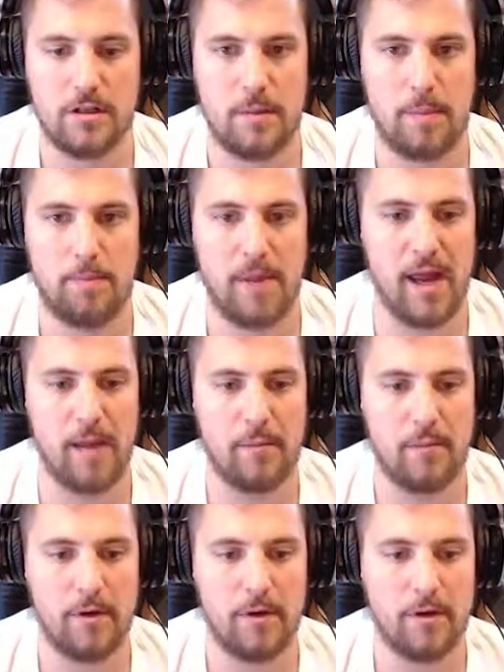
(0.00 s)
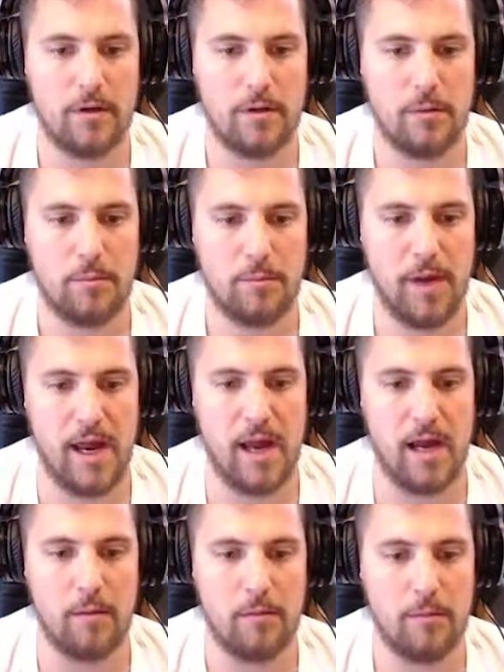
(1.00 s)
Bam.
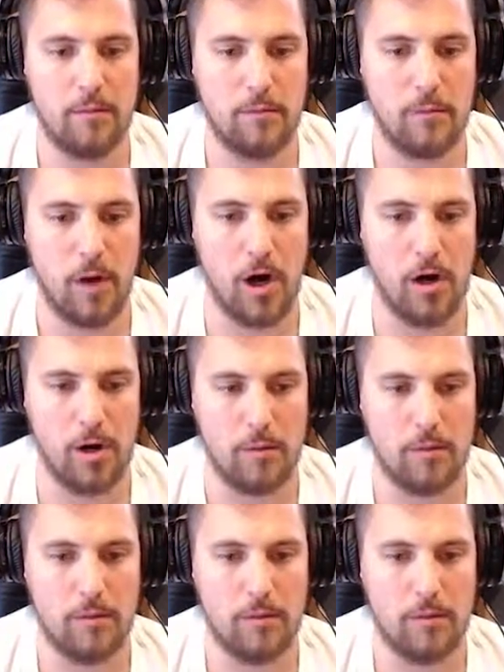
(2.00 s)
Bam. Bam.